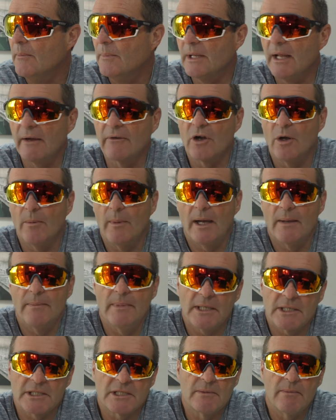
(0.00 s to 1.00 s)
but I've got my
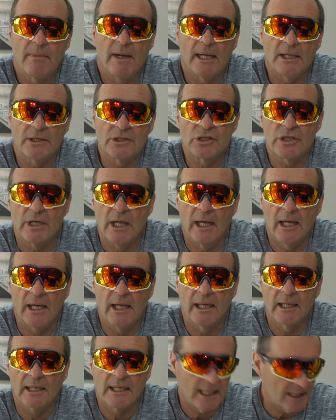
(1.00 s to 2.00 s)
mix and match
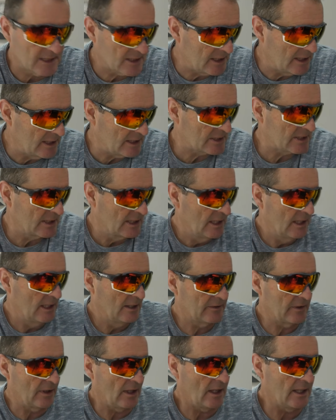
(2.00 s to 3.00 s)
glasses
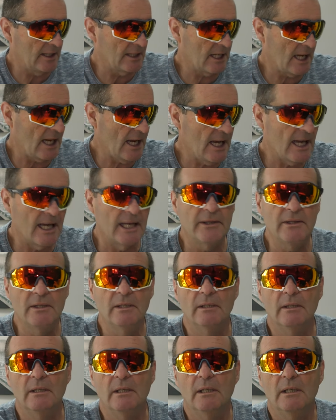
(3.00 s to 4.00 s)
that I
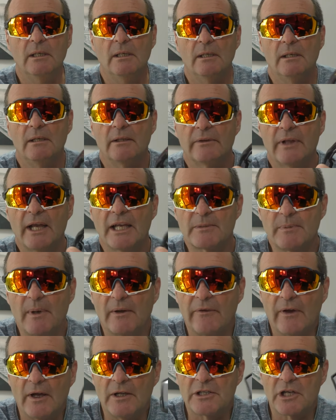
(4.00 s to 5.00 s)
can, there's my
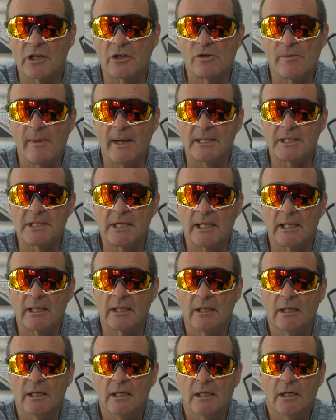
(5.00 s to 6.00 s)

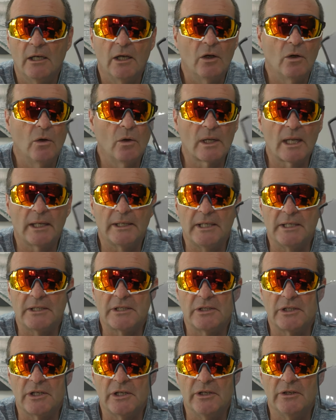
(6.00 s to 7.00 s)
photochromatic, all I need
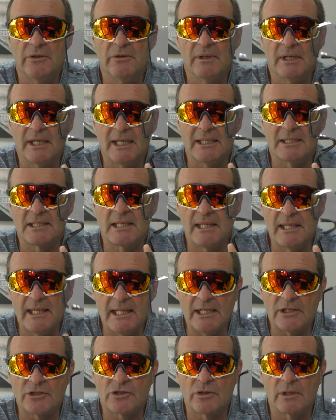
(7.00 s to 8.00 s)
to do is
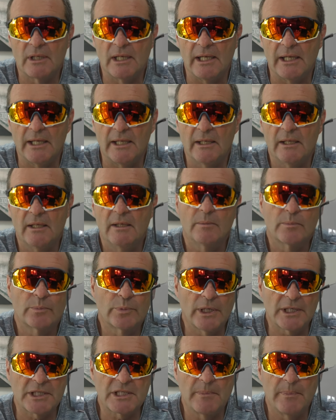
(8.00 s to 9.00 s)
literally
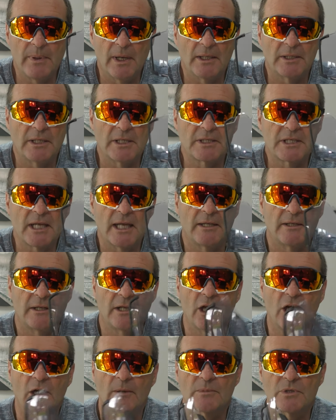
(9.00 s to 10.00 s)
press a button and take
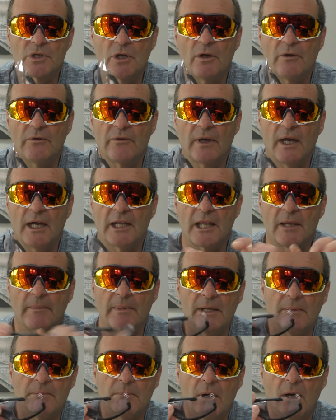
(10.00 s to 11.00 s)
the arms off, and I'm
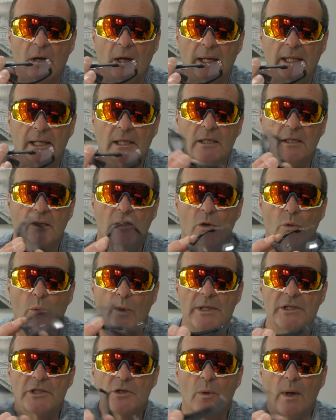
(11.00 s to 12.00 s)
in my
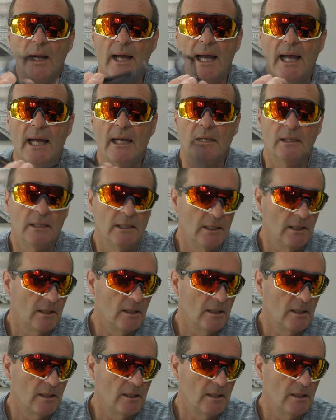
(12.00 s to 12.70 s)
winter wear,